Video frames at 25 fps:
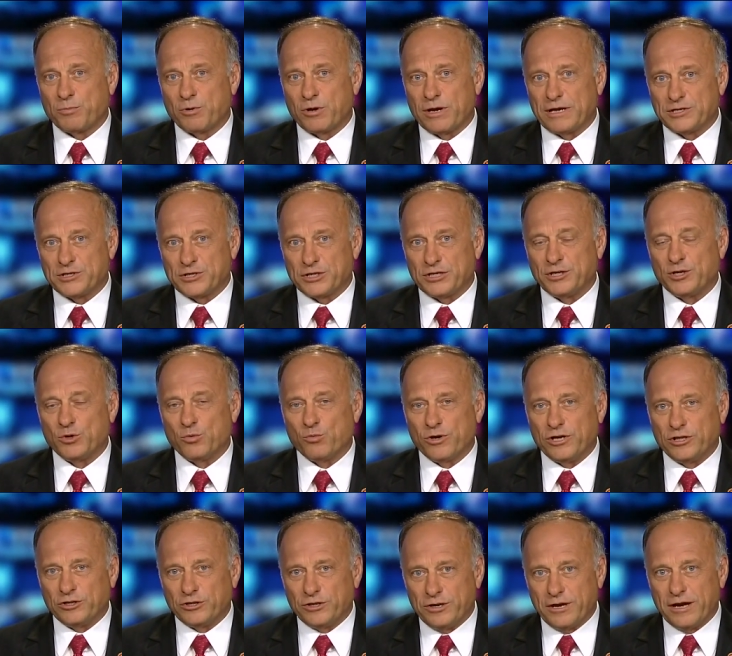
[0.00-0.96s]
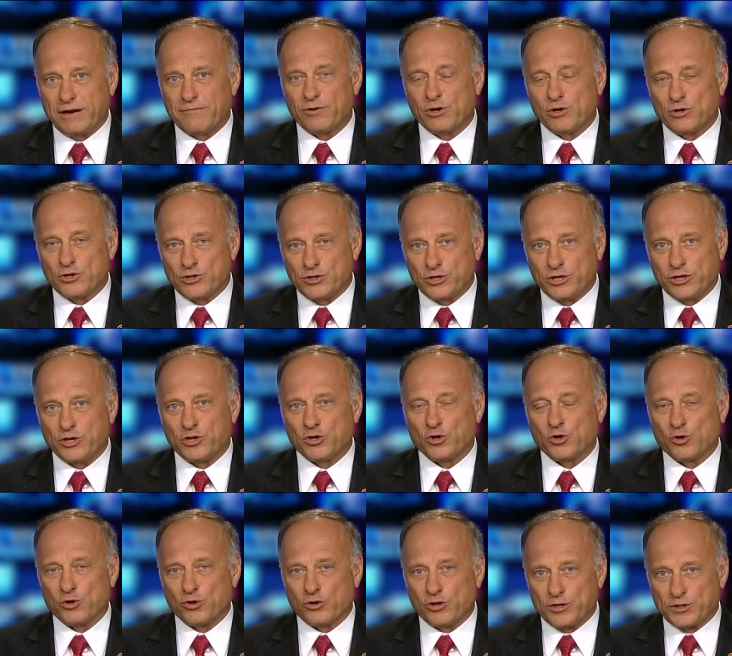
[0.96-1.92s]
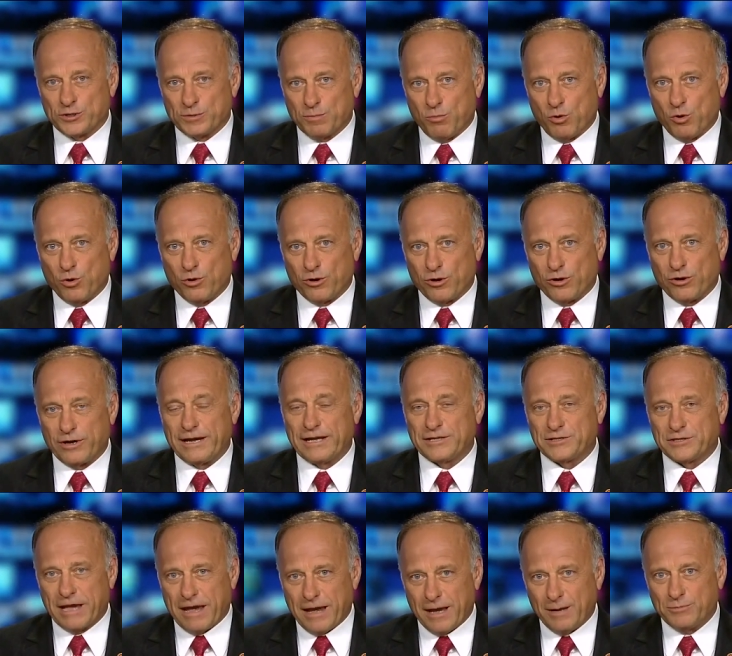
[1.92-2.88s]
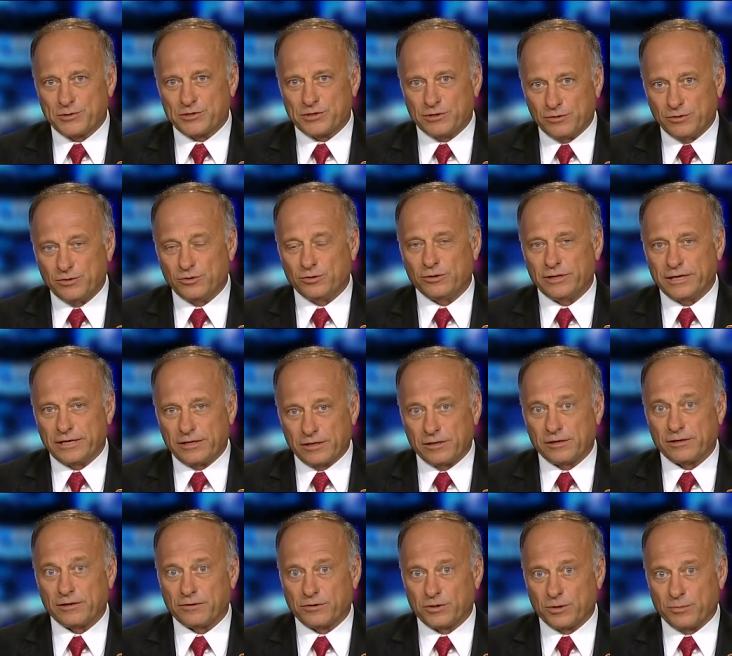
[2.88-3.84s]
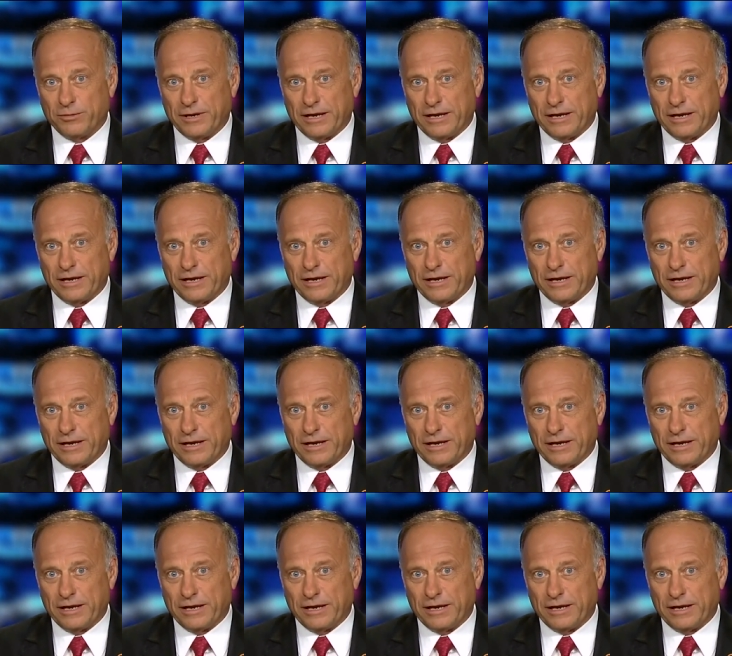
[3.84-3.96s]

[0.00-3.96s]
president will never secure this border. It's absolutely clear to me.